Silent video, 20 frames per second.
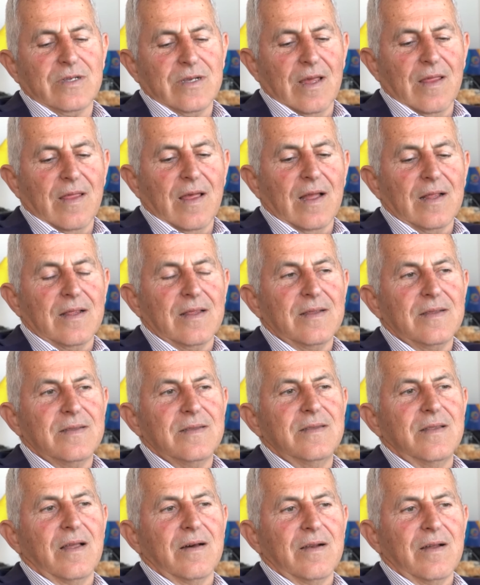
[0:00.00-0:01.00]
say that.
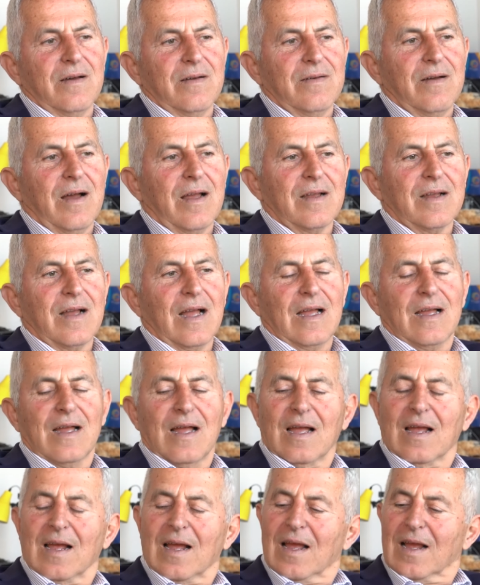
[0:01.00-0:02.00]
No, no, I,
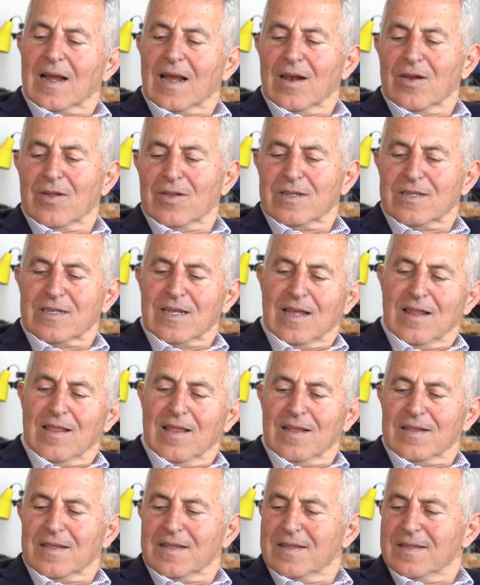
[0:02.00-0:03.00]
I, I cannot say
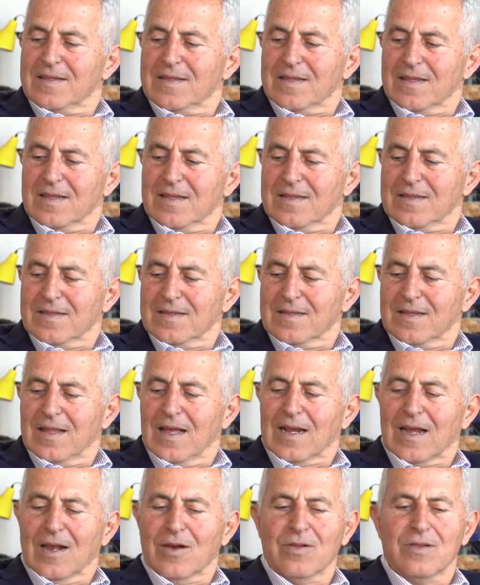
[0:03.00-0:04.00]
that. Mm,
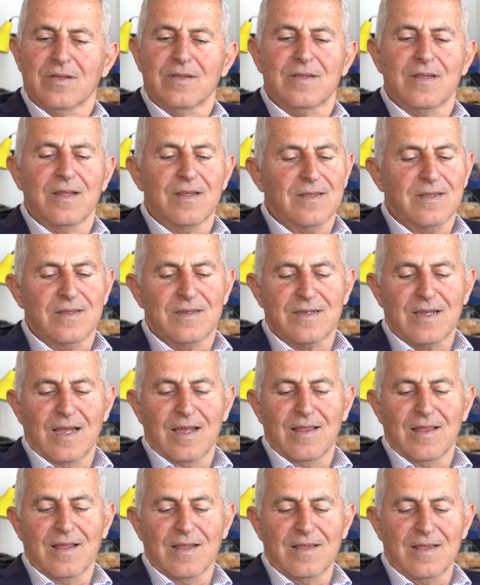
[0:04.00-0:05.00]
I cannot
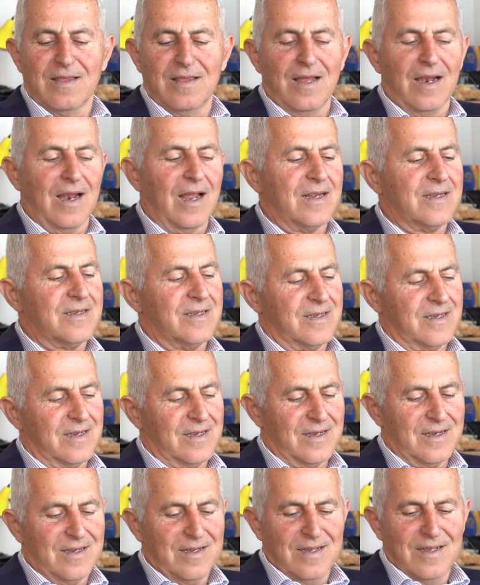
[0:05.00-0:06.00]
say that the next
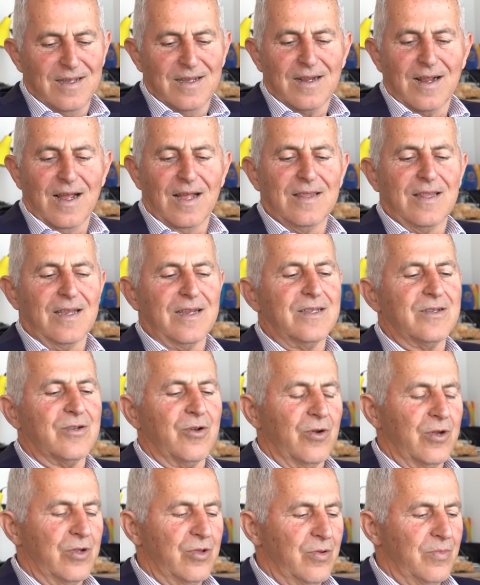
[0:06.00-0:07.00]
uh, country is
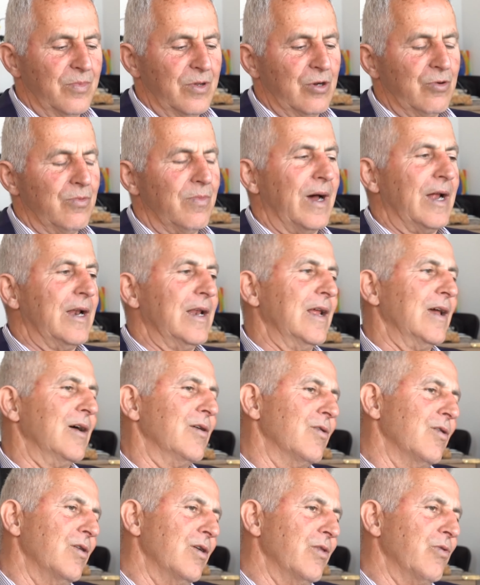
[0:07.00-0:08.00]
going to be Romania
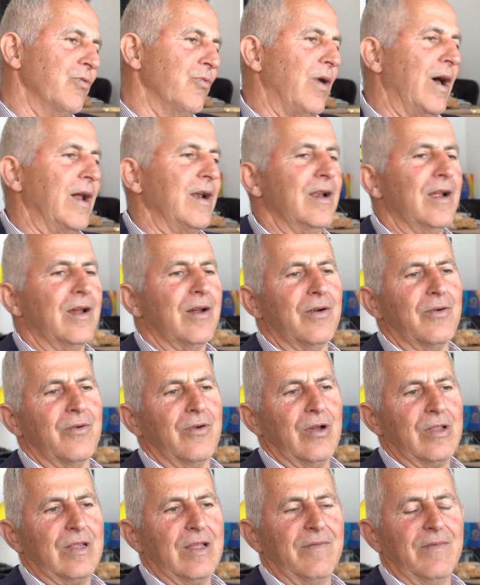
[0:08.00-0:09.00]
or Lithuania
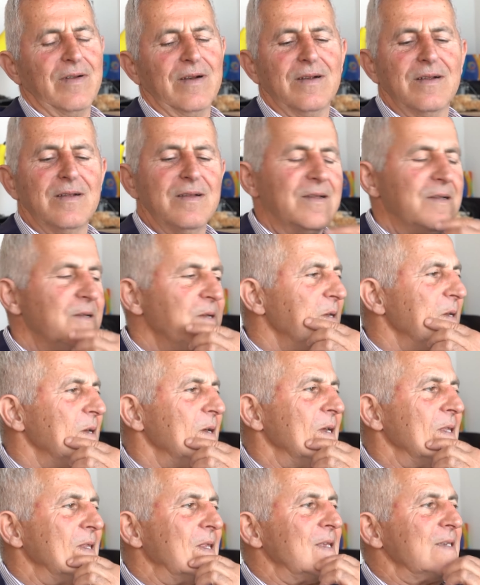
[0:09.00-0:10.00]
or whatever.
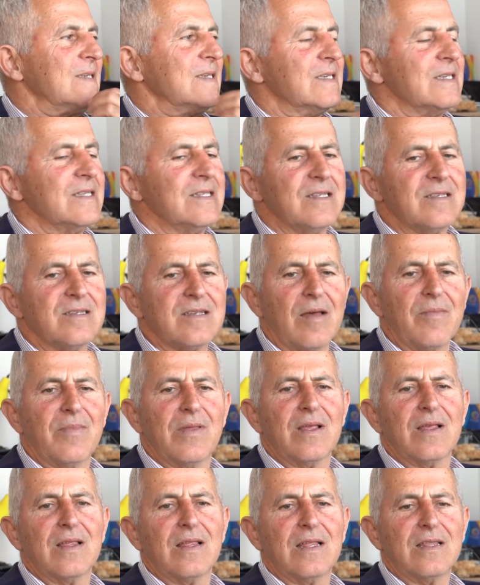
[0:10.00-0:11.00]
It is it's
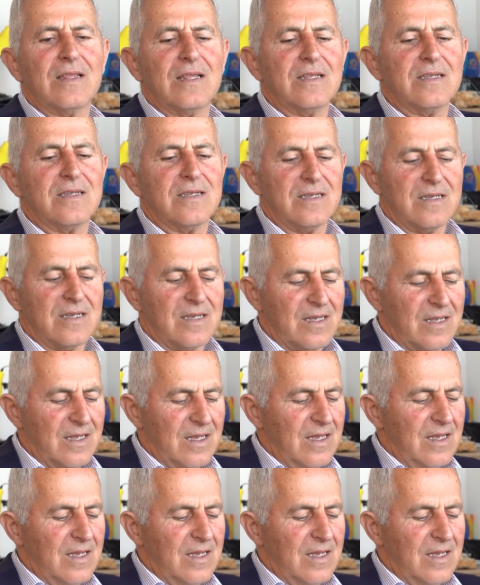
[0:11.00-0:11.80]
something that is uh,